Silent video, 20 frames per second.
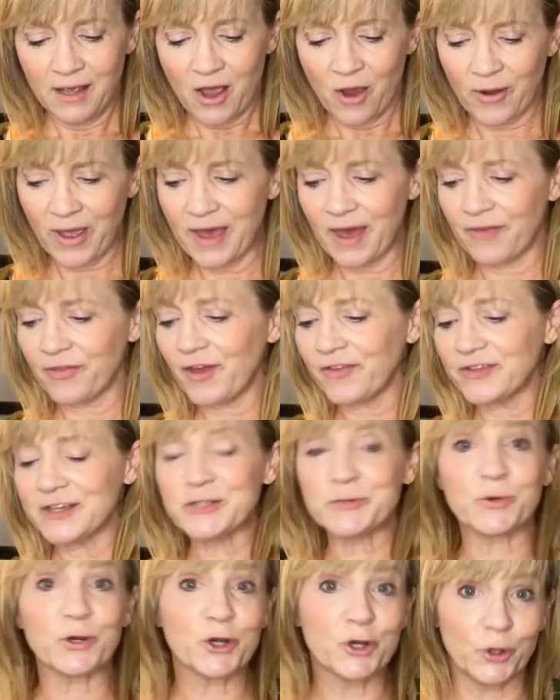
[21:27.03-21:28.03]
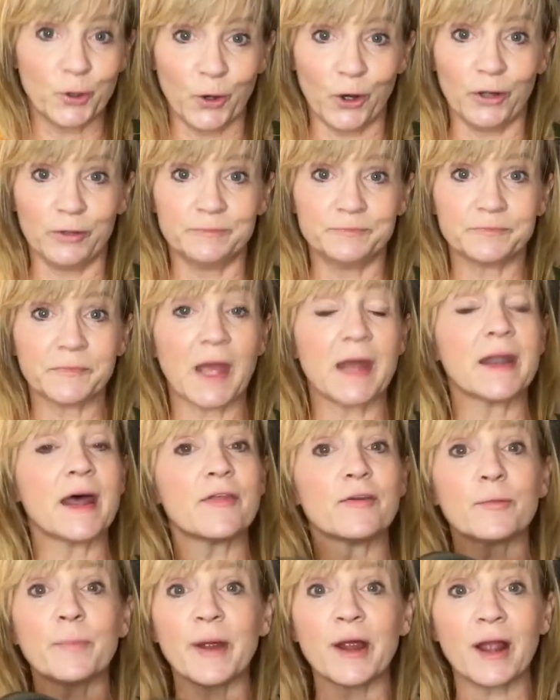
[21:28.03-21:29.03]
Okay, I thought these were cool.
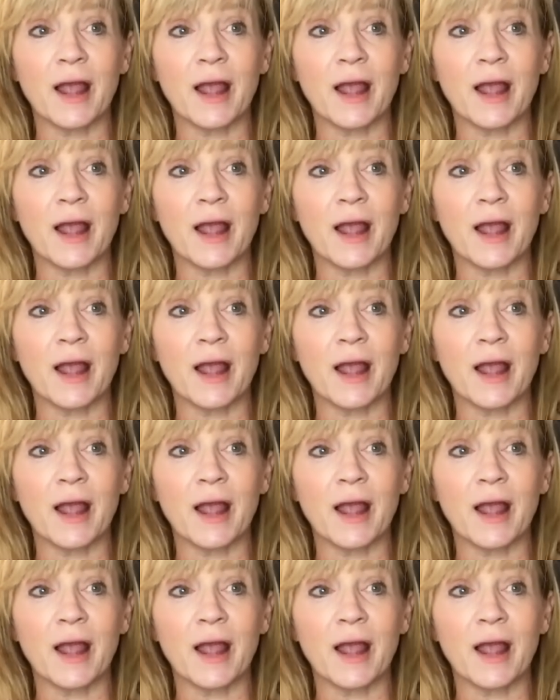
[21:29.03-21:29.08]
Another